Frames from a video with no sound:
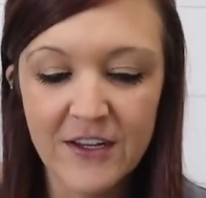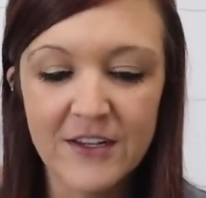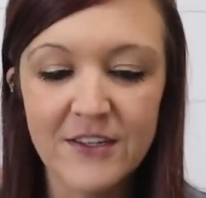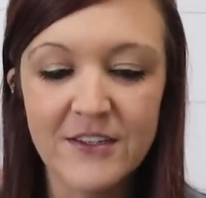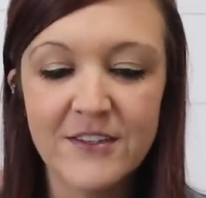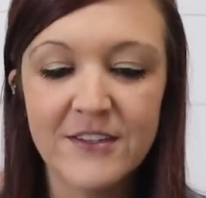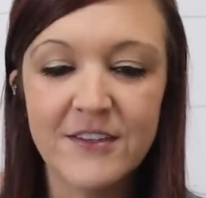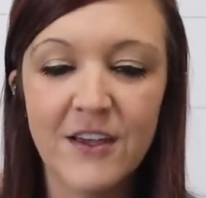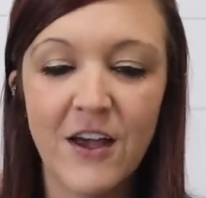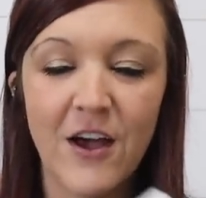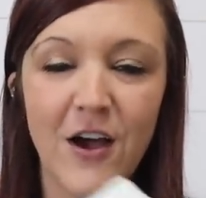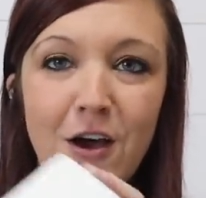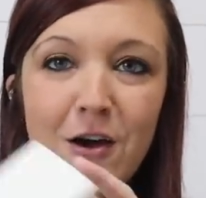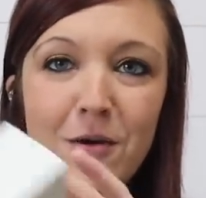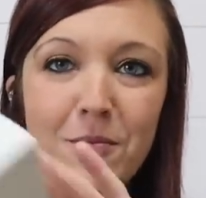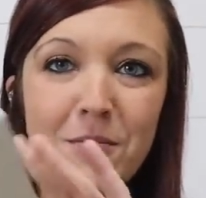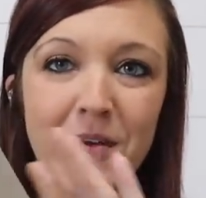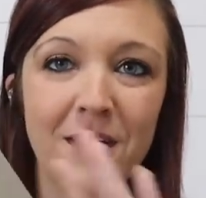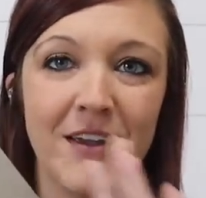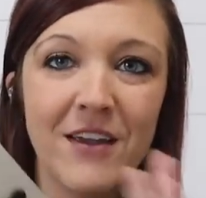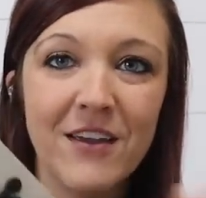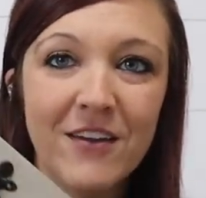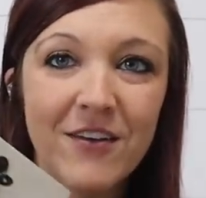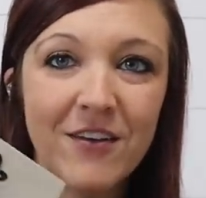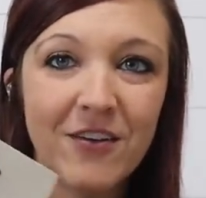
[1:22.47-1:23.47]
some
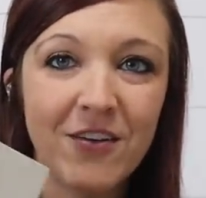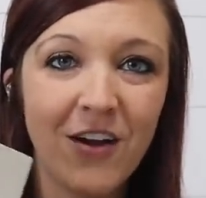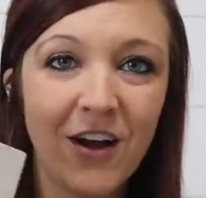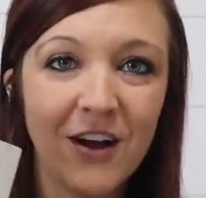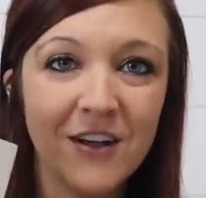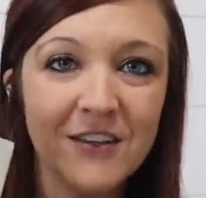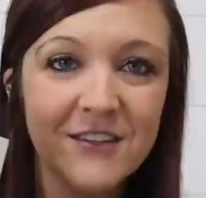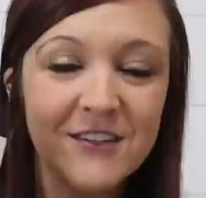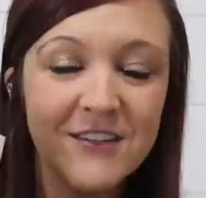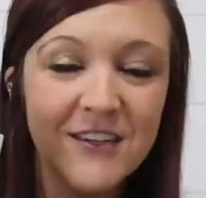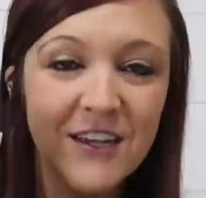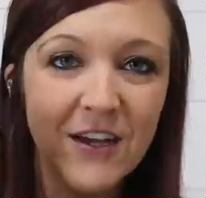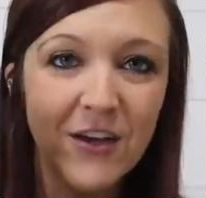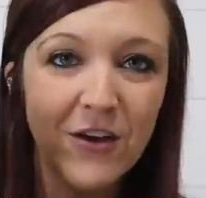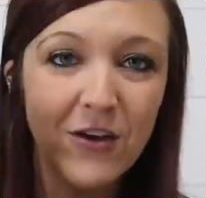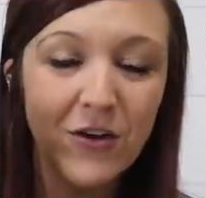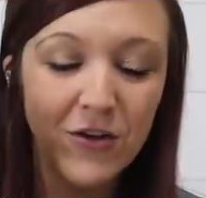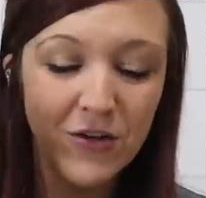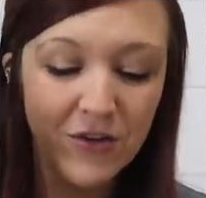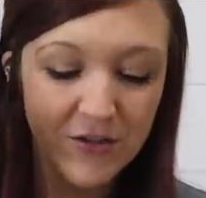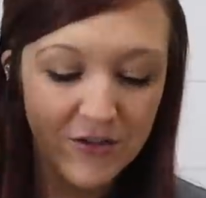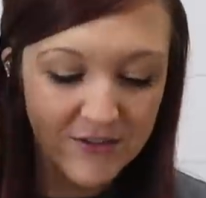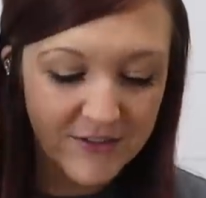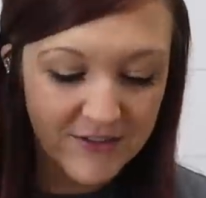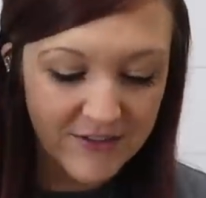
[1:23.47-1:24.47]
garage
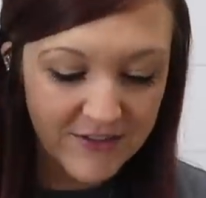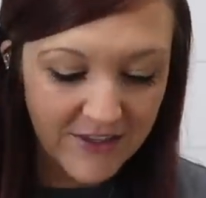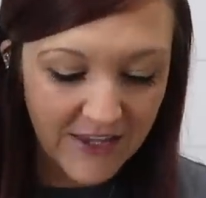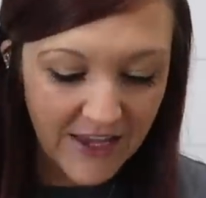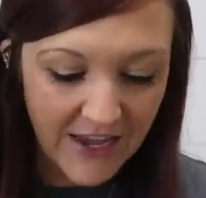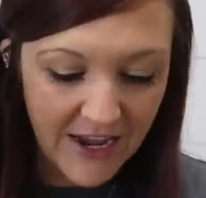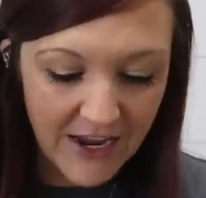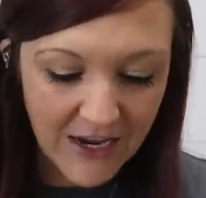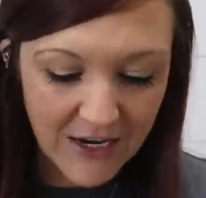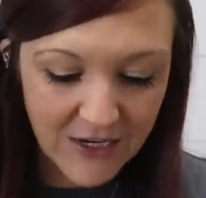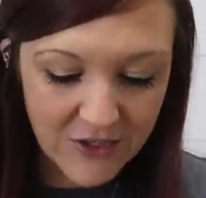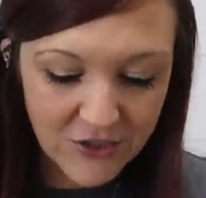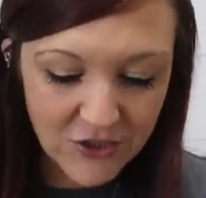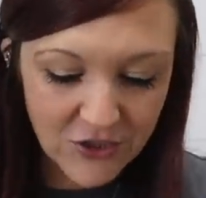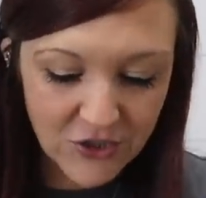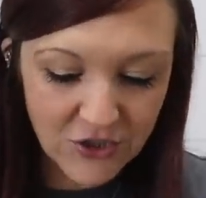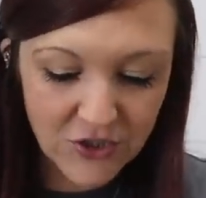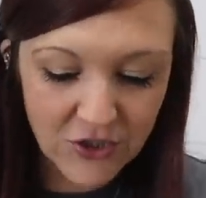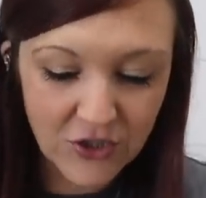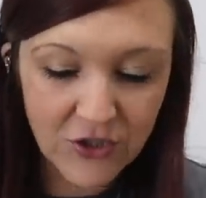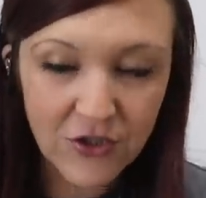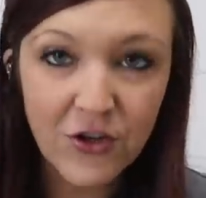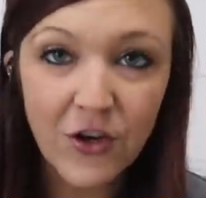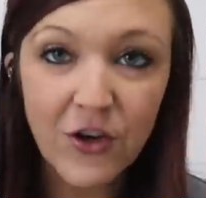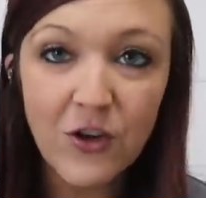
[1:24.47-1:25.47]
sale slash
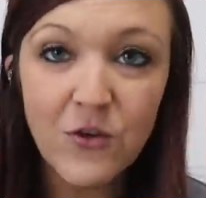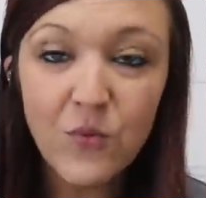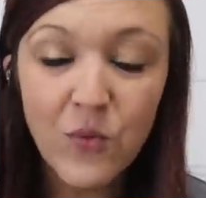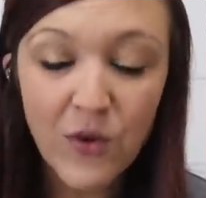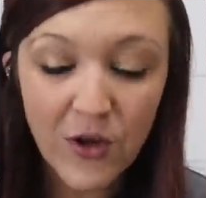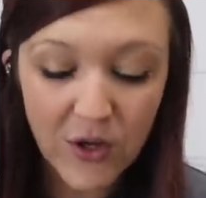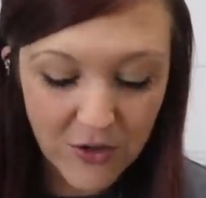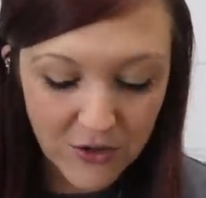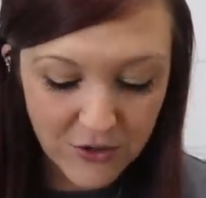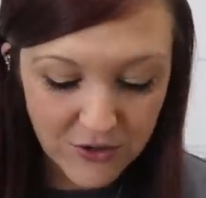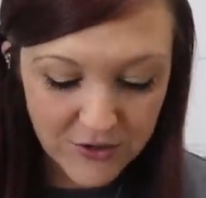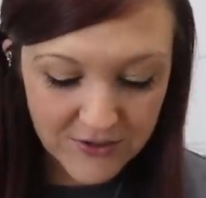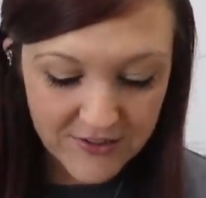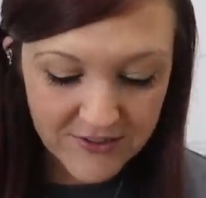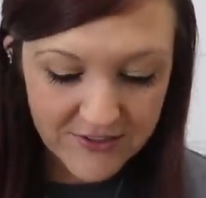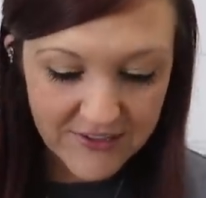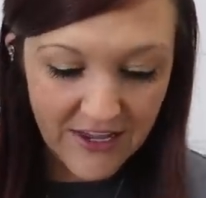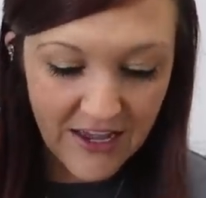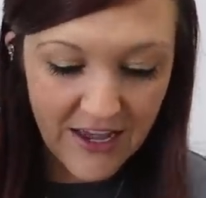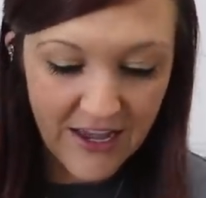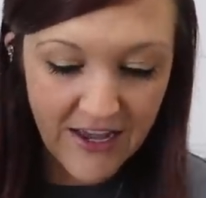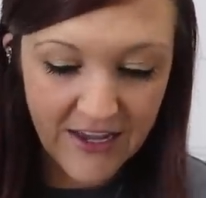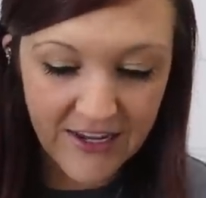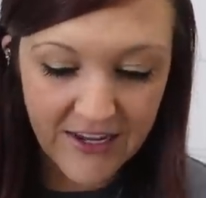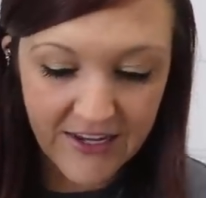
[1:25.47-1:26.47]
Goodwill
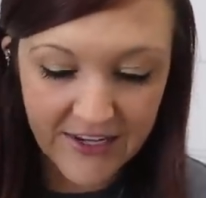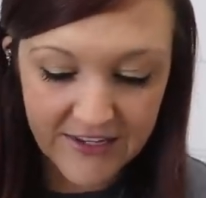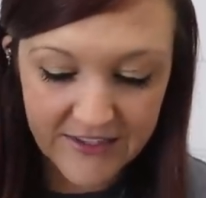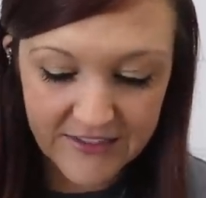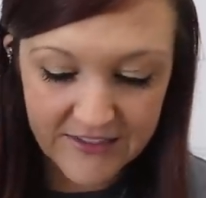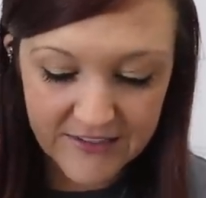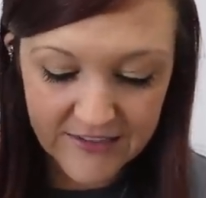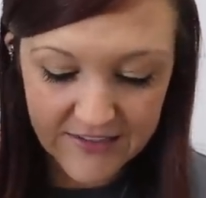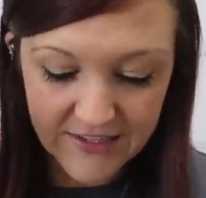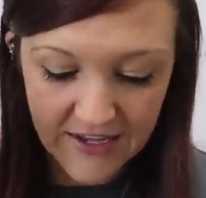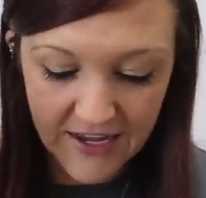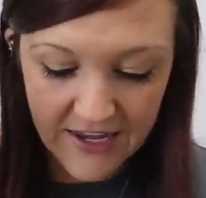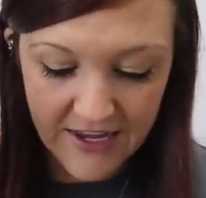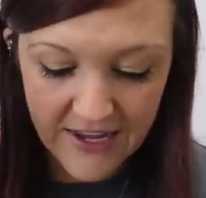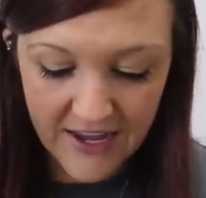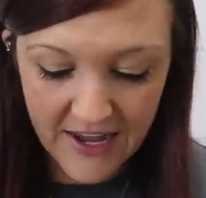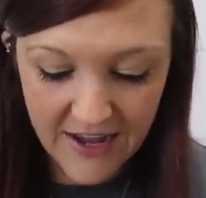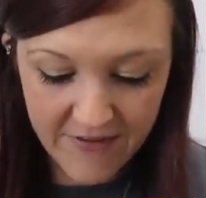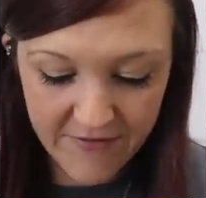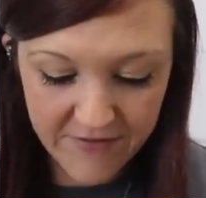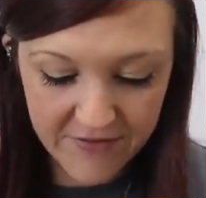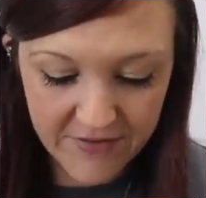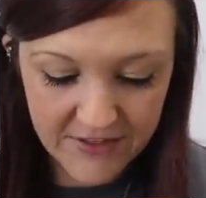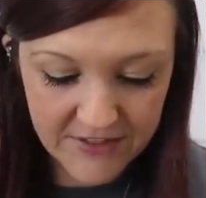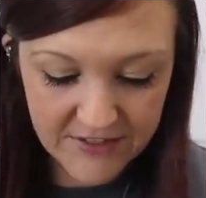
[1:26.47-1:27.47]
signs. I
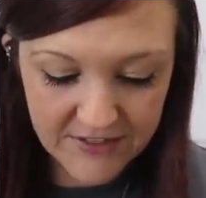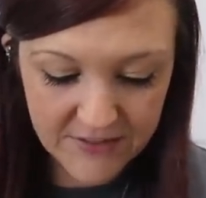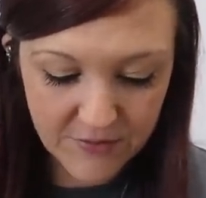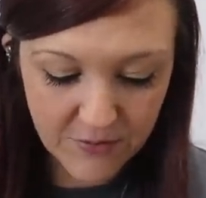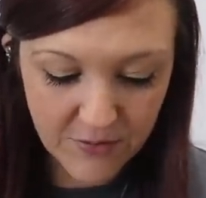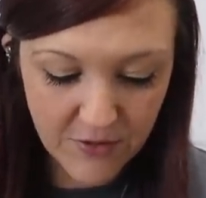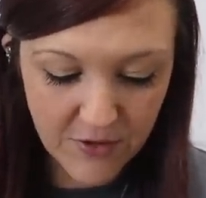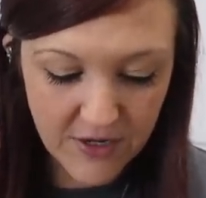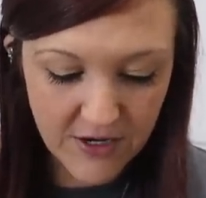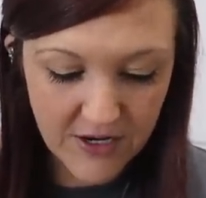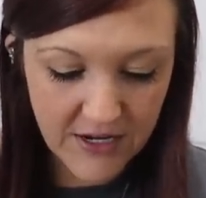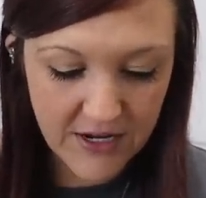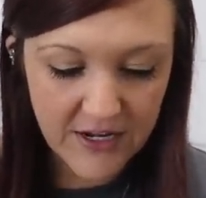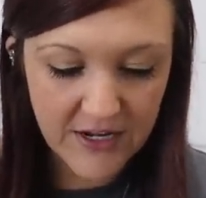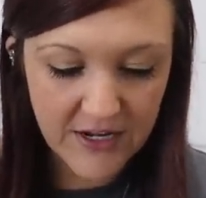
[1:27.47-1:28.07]
have this one.